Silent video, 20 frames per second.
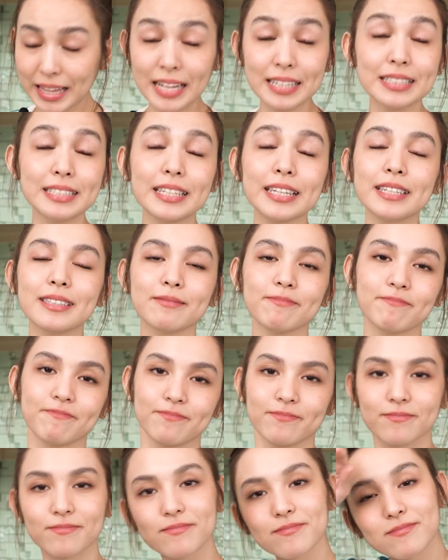That's
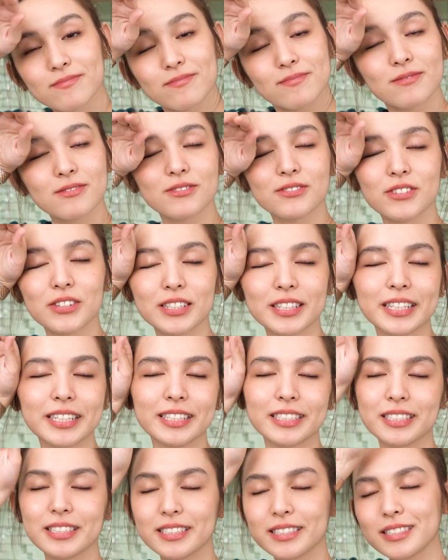it for
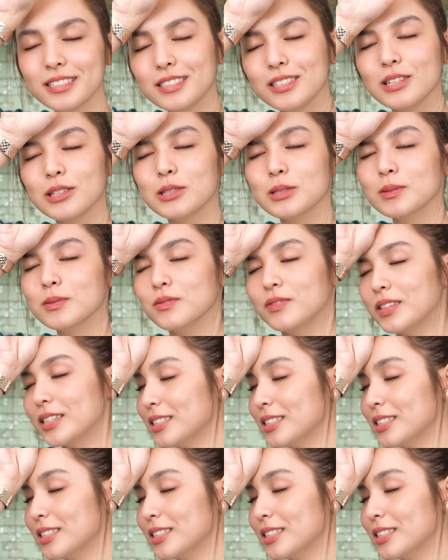this YouTube